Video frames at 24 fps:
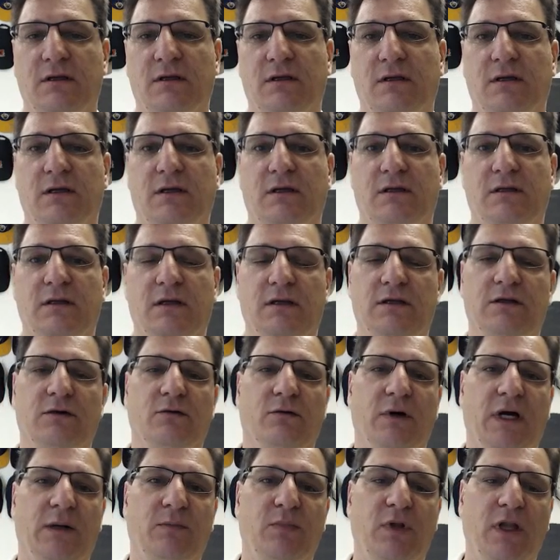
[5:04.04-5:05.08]
Then
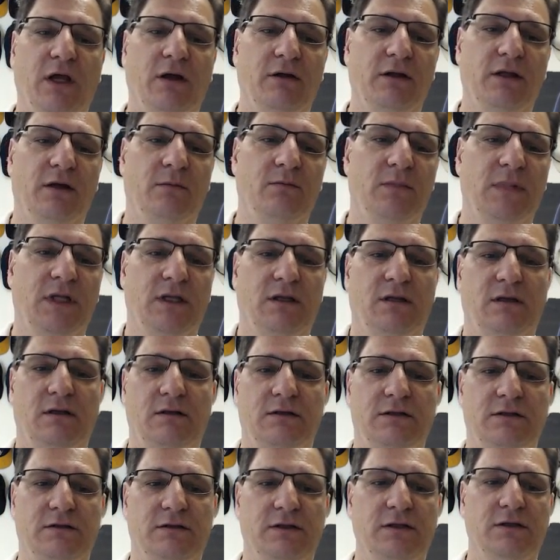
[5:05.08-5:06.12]
you'll upload them
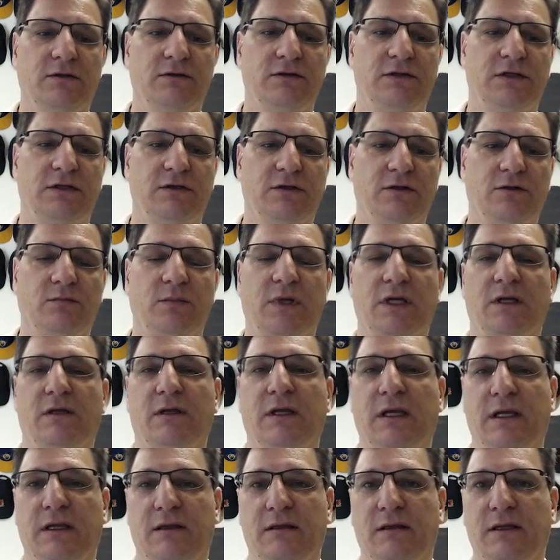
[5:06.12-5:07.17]
to YouTube,
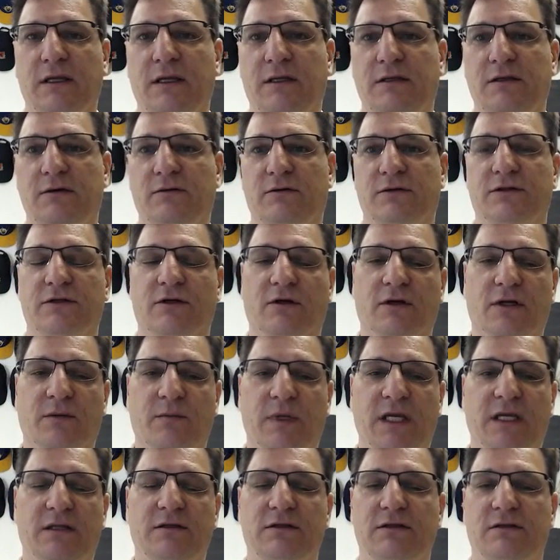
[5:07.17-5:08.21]
and then you'll turn them
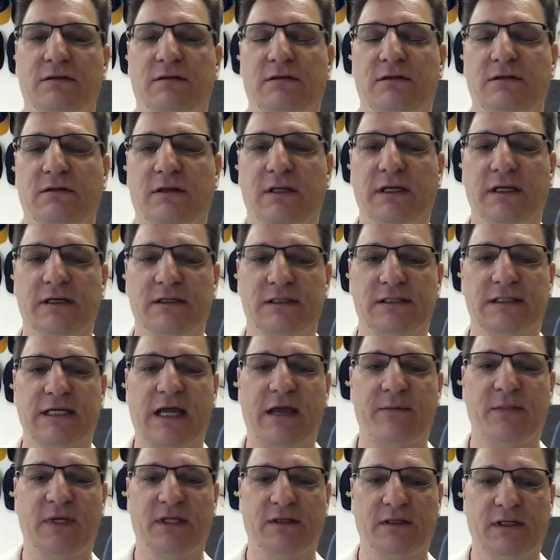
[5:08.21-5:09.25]
in to the
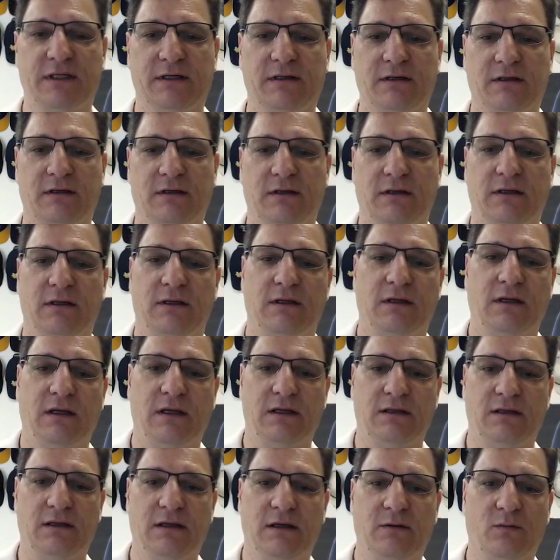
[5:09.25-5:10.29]
assignment link.
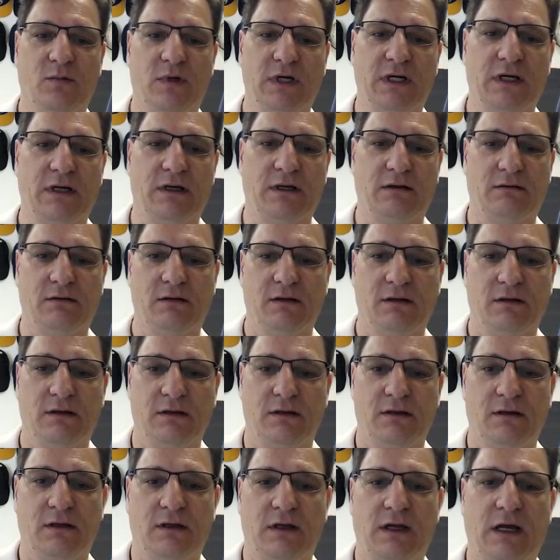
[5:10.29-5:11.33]
And then what I'll
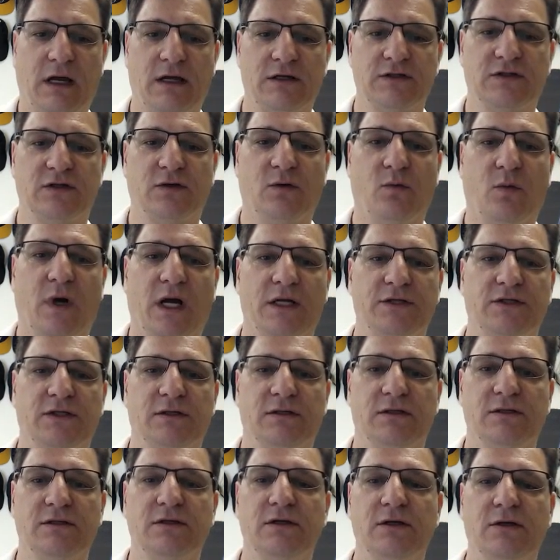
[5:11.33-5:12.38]
also want you
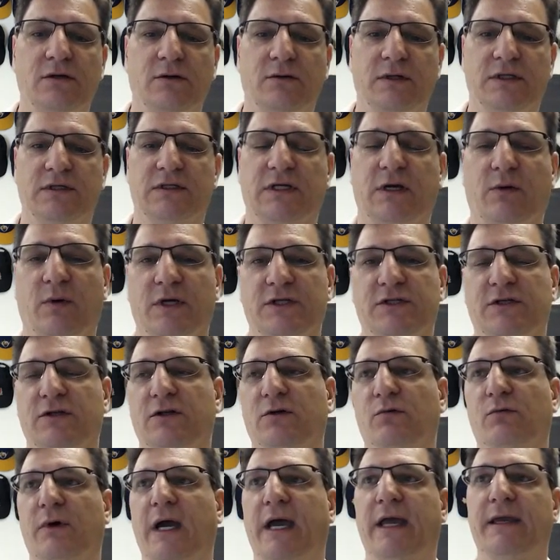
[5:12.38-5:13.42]
to do is I want you
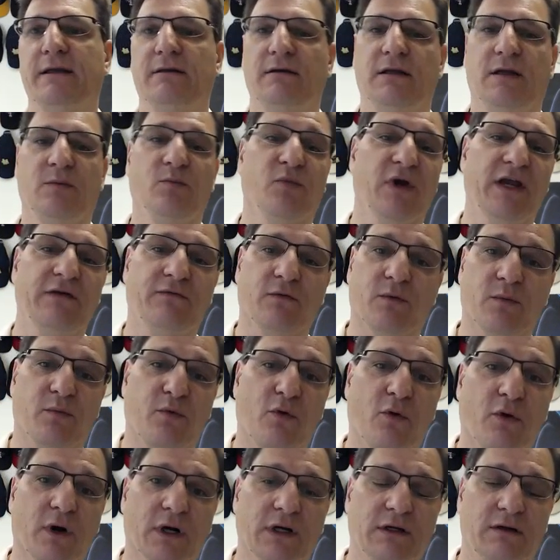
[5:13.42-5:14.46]
to write a brief
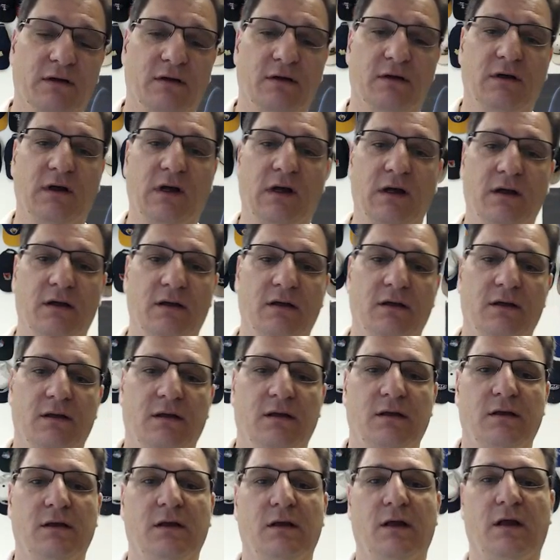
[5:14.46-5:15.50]
report
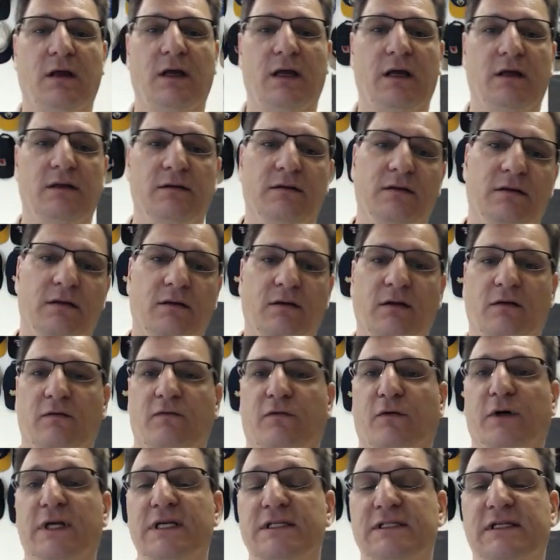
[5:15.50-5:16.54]

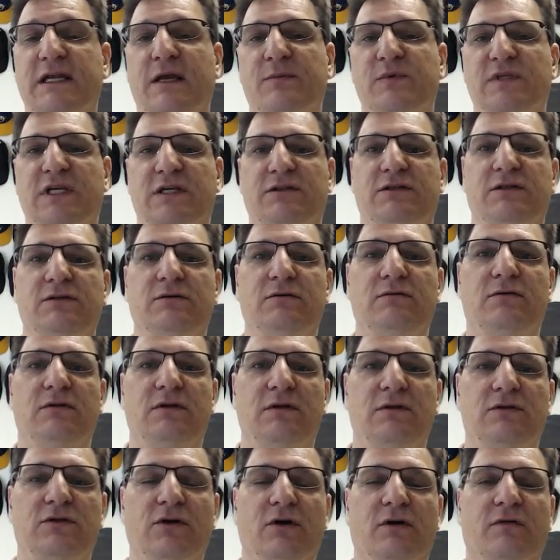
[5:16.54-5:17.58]
for the steps that you
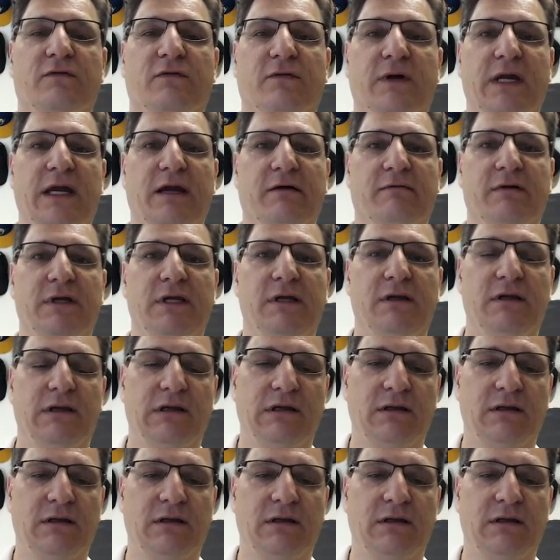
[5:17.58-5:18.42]
took for every